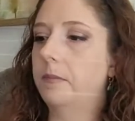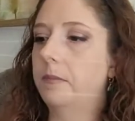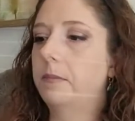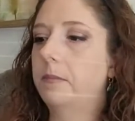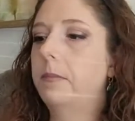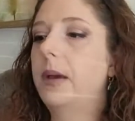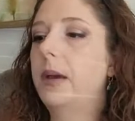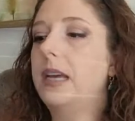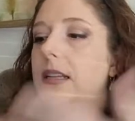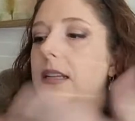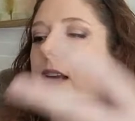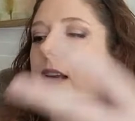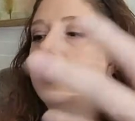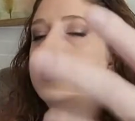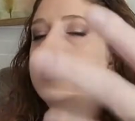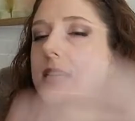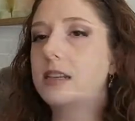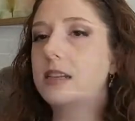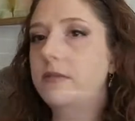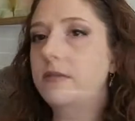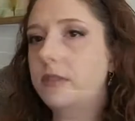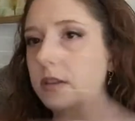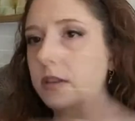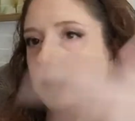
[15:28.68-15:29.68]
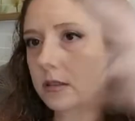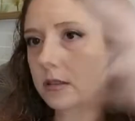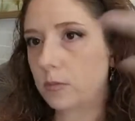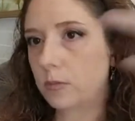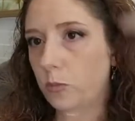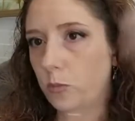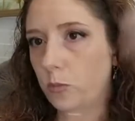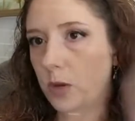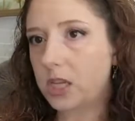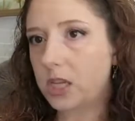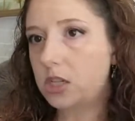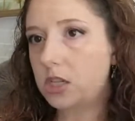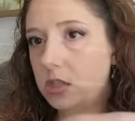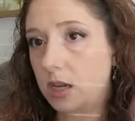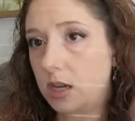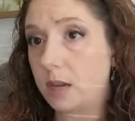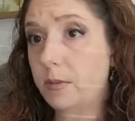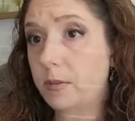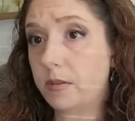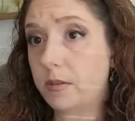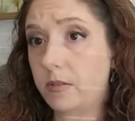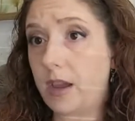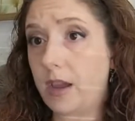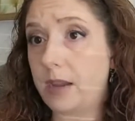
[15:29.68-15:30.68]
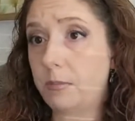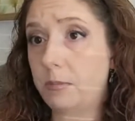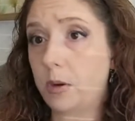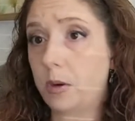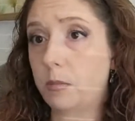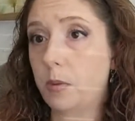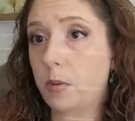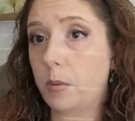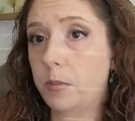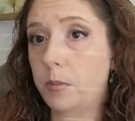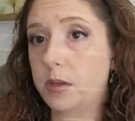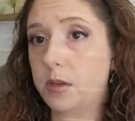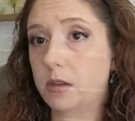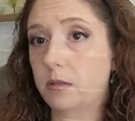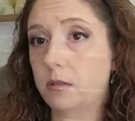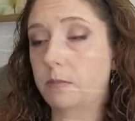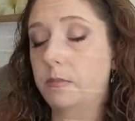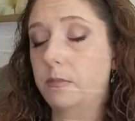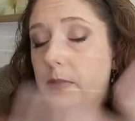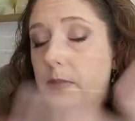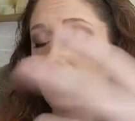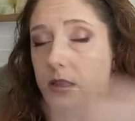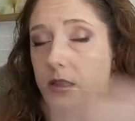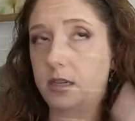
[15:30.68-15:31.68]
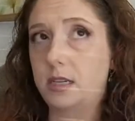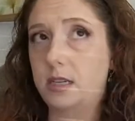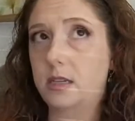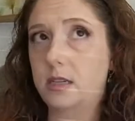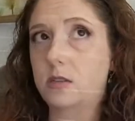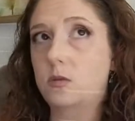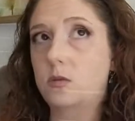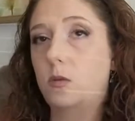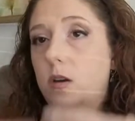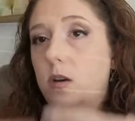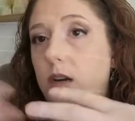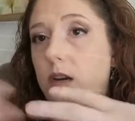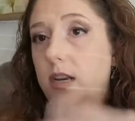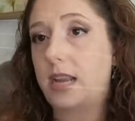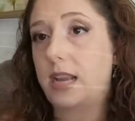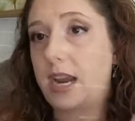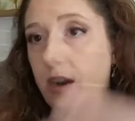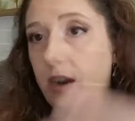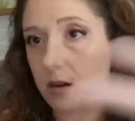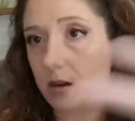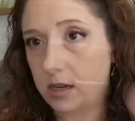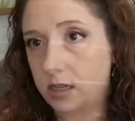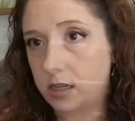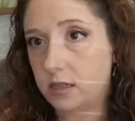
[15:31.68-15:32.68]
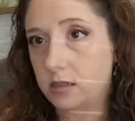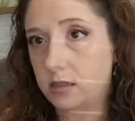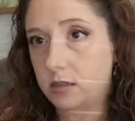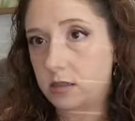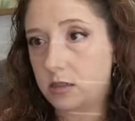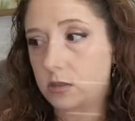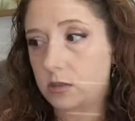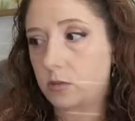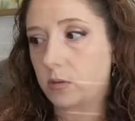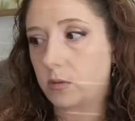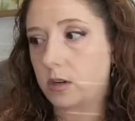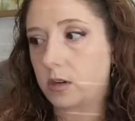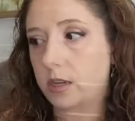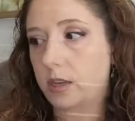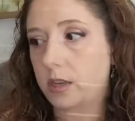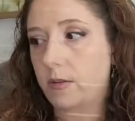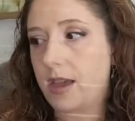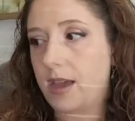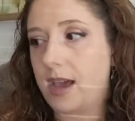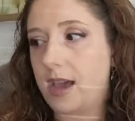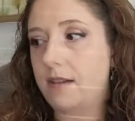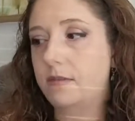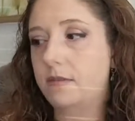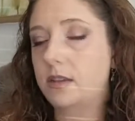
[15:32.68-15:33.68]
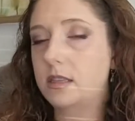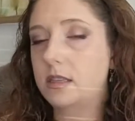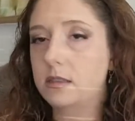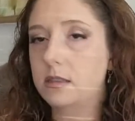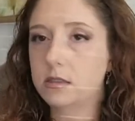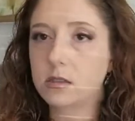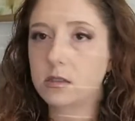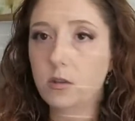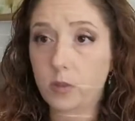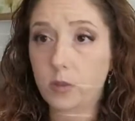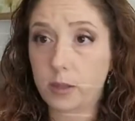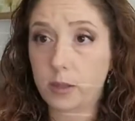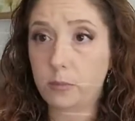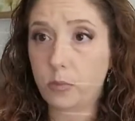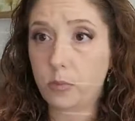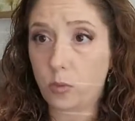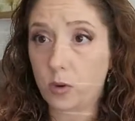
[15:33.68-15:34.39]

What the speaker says: But identifying which type of hypermobility disorder, inherited disorder you have is still